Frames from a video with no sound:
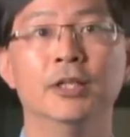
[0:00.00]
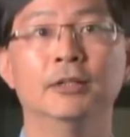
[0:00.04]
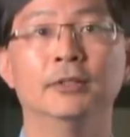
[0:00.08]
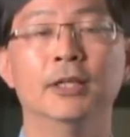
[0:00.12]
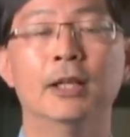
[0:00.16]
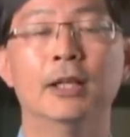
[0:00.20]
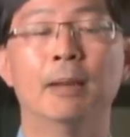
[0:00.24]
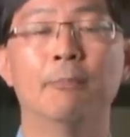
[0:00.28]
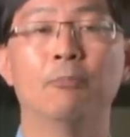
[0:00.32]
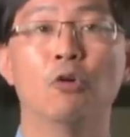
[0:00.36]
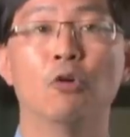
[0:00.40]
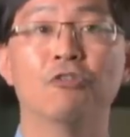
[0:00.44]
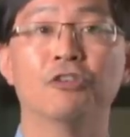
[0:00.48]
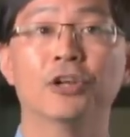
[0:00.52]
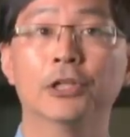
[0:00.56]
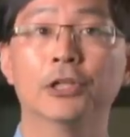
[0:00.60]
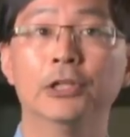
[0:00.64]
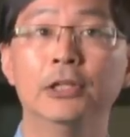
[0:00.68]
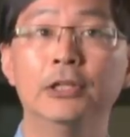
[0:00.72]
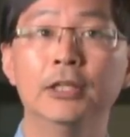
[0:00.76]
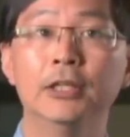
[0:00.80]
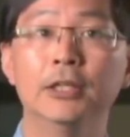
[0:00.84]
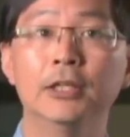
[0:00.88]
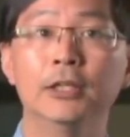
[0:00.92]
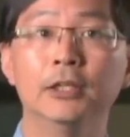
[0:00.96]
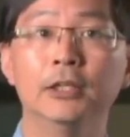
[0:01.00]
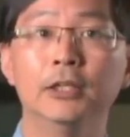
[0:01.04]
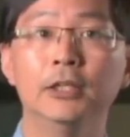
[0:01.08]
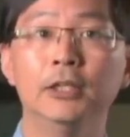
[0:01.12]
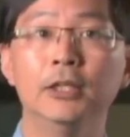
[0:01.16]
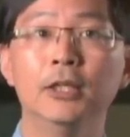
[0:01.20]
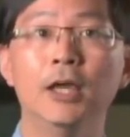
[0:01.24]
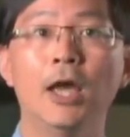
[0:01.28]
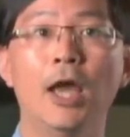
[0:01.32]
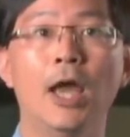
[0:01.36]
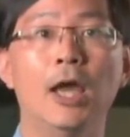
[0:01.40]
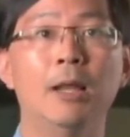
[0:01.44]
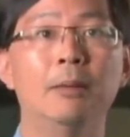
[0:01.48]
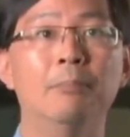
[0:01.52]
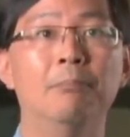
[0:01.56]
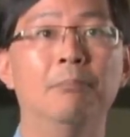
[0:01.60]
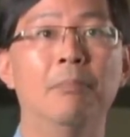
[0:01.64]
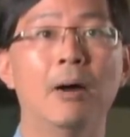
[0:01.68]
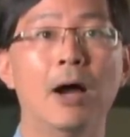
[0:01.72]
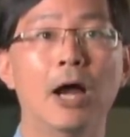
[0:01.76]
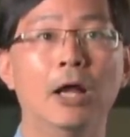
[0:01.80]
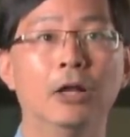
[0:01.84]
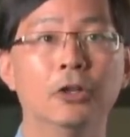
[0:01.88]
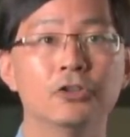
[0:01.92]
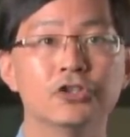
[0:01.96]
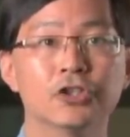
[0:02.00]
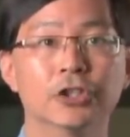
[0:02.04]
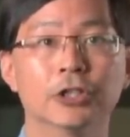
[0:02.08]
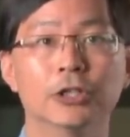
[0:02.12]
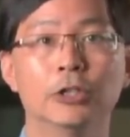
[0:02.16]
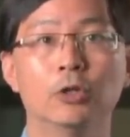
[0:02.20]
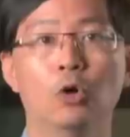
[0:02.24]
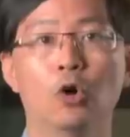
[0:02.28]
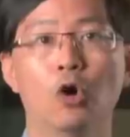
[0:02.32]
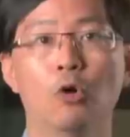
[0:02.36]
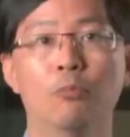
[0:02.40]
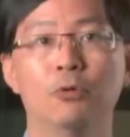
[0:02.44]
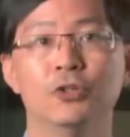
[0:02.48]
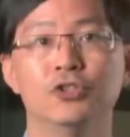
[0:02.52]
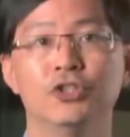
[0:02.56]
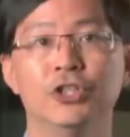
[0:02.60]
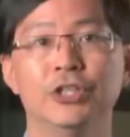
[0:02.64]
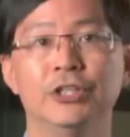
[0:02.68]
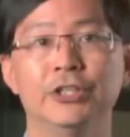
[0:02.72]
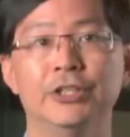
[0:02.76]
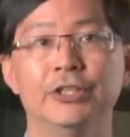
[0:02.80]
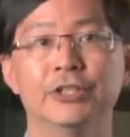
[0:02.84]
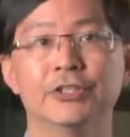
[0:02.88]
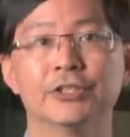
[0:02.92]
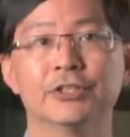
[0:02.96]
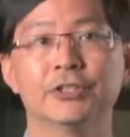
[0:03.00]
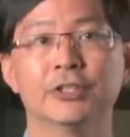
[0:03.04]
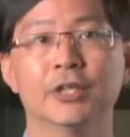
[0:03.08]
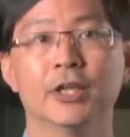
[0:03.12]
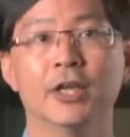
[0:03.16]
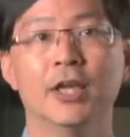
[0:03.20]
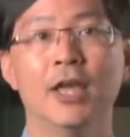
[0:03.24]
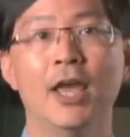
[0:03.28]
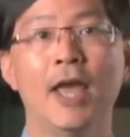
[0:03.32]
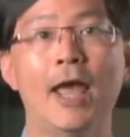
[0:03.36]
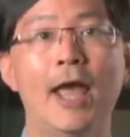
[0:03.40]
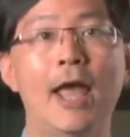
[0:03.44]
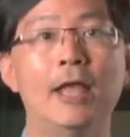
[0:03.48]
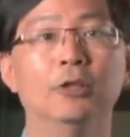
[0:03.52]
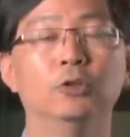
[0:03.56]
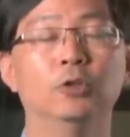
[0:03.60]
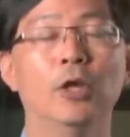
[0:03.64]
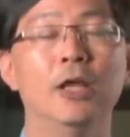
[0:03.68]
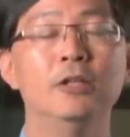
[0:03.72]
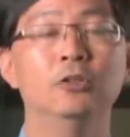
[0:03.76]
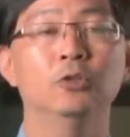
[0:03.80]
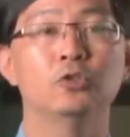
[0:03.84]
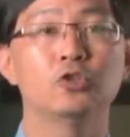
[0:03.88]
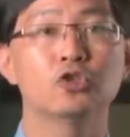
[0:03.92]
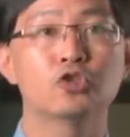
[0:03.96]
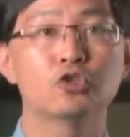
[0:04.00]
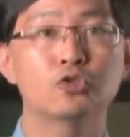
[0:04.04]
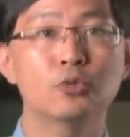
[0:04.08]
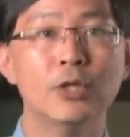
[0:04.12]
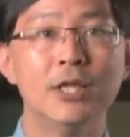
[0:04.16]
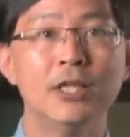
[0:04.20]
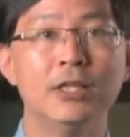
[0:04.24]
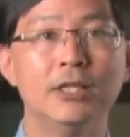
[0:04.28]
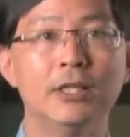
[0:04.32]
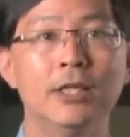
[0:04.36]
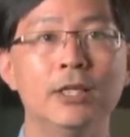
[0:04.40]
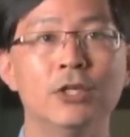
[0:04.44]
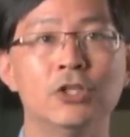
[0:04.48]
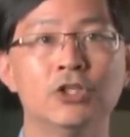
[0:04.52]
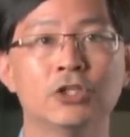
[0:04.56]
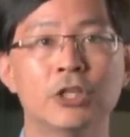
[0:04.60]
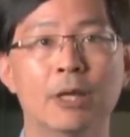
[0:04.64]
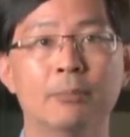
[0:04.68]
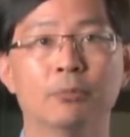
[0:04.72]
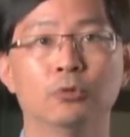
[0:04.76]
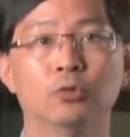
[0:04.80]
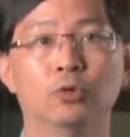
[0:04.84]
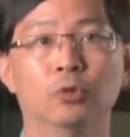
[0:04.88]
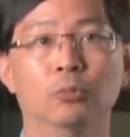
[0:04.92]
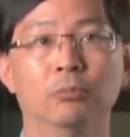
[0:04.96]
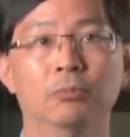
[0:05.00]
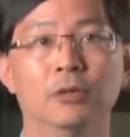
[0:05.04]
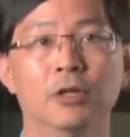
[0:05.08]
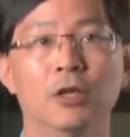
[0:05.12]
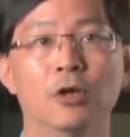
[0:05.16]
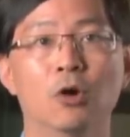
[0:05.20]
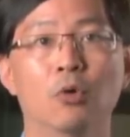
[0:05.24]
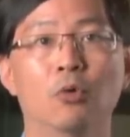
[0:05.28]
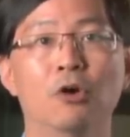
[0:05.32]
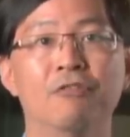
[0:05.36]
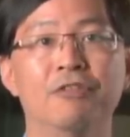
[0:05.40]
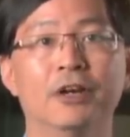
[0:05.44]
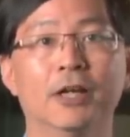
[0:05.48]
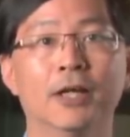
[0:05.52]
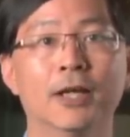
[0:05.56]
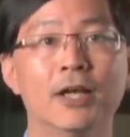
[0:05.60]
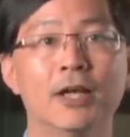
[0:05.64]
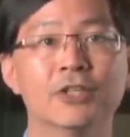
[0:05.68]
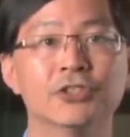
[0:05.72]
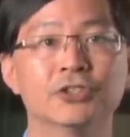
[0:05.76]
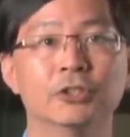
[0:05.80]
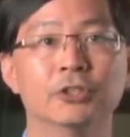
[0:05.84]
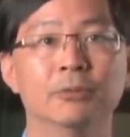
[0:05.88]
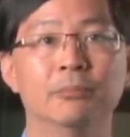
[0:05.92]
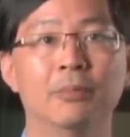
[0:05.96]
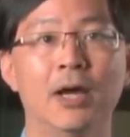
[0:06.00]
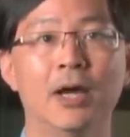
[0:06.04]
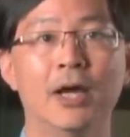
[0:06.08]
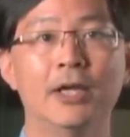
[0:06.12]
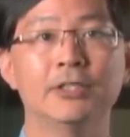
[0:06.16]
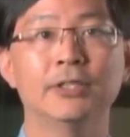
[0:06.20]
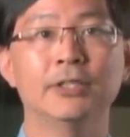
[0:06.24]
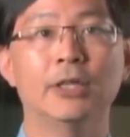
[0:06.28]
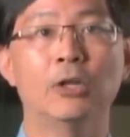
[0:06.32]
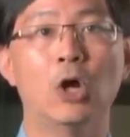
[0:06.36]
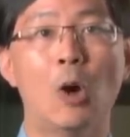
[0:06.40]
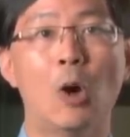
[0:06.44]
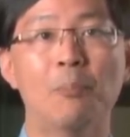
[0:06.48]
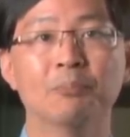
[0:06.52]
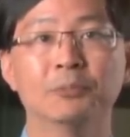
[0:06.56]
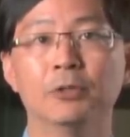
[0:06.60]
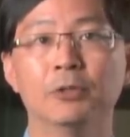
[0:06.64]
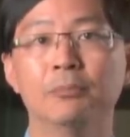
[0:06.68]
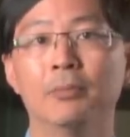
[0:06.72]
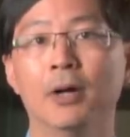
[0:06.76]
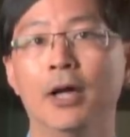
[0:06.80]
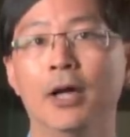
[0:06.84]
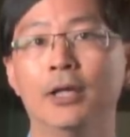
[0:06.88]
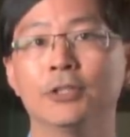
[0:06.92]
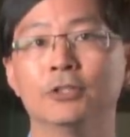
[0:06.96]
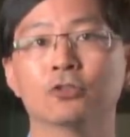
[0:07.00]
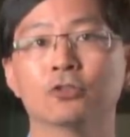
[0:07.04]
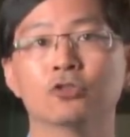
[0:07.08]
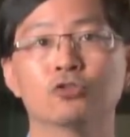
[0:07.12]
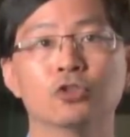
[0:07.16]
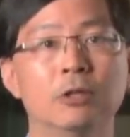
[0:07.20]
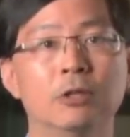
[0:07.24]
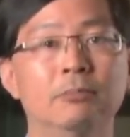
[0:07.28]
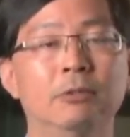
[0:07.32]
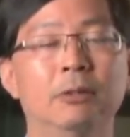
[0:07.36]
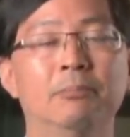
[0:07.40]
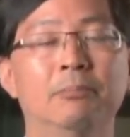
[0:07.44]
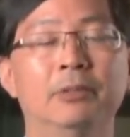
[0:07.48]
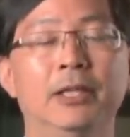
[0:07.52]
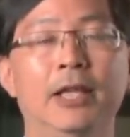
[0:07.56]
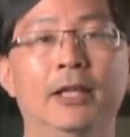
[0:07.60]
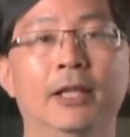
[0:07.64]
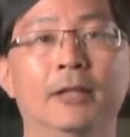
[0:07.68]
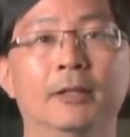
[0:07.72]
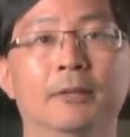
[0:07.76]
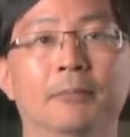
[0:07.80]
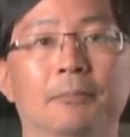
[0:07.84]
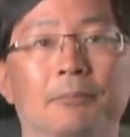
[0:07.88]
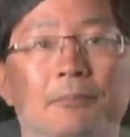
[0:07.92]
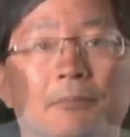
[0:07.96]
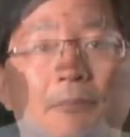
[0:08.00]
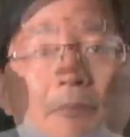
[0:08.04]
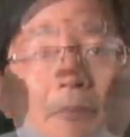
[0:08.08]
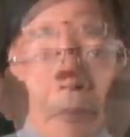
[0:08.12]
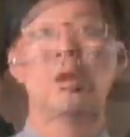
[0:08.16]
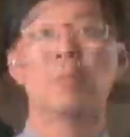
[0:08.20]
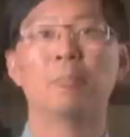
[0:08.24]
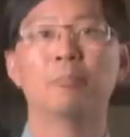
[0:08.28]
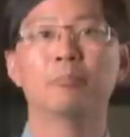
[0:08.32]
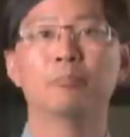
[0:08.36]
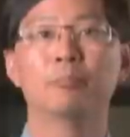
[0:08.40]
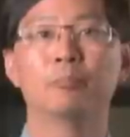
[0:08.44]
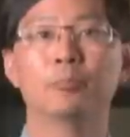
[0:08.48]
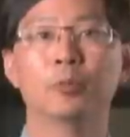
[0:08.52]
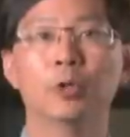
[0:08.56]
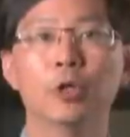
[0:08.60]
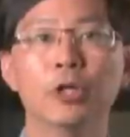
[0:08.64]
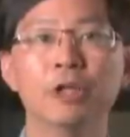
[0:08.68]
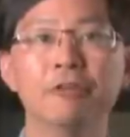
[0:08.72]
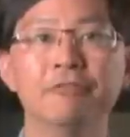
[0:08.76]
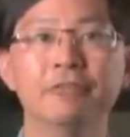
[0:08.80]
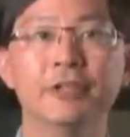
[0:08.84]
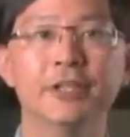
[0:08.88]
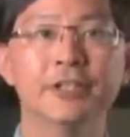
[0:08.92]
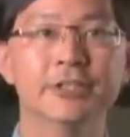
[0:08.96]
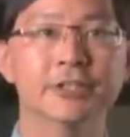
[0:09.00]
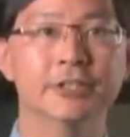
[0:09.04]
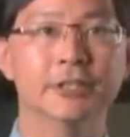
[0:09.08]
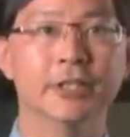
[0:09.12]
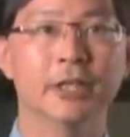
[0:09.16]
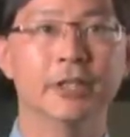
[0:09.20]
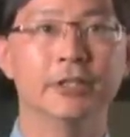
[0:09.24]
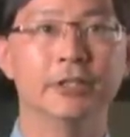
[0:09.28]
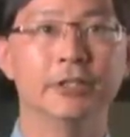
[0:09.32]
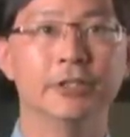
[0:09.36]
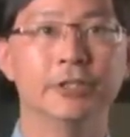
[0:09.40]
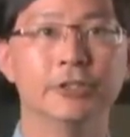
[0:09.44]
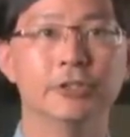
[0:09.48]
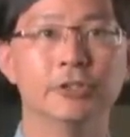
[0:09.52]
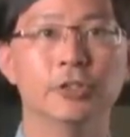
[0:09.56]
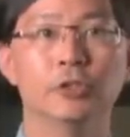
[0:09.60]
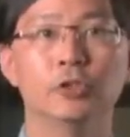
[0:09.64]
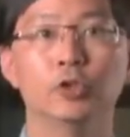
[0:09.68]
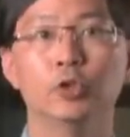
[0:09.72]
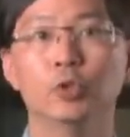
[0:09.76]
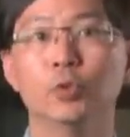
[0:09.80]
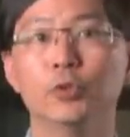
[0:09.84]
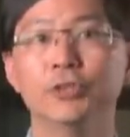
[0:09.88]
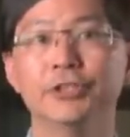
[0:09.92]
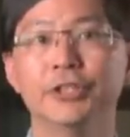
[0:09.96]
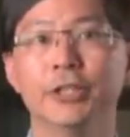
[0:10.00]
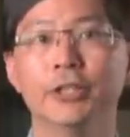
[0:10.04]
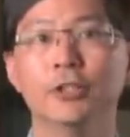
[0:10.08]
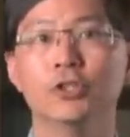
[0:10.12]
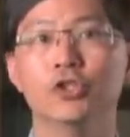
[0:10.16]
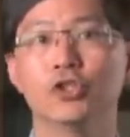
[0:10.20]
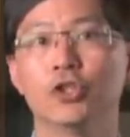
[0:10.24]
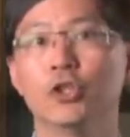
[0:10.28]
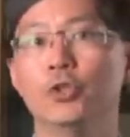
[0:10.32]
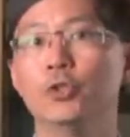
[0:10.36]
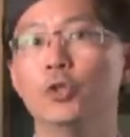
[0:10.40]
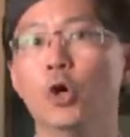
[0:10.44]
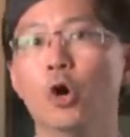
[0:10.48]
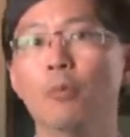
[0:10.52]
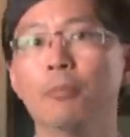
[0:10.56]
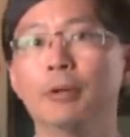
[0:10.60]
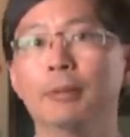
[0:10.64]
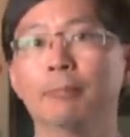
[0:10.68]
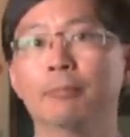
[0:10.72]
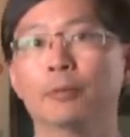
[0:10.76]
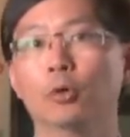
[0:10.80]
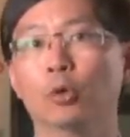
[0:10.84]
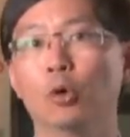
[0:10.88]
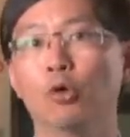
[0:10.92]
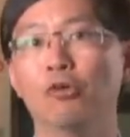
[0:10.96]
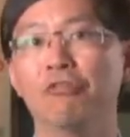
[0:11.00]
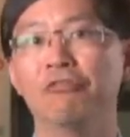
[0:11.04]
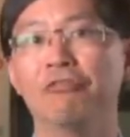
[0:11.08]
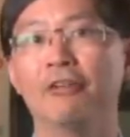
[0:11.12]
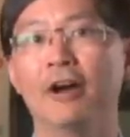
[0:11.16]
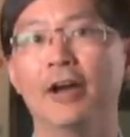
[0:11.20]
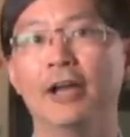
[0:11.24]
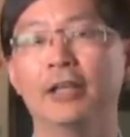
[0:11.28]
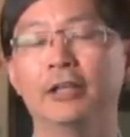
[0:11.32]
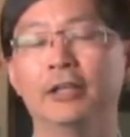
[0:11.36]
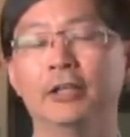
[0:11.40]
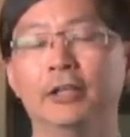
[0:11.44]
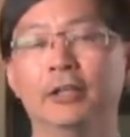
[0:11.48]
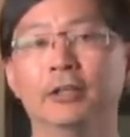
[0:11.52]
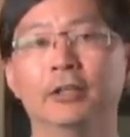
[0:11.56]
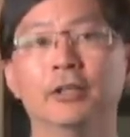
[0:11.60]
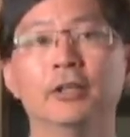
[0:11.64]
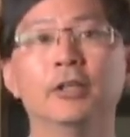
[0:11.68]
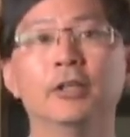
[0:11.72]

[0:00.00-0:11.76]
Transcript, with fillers: that are both clinically and biologically homogeneous, and to then to treat each subgroup with a customized and optimized treatment plan. Previous studies using genomic profiling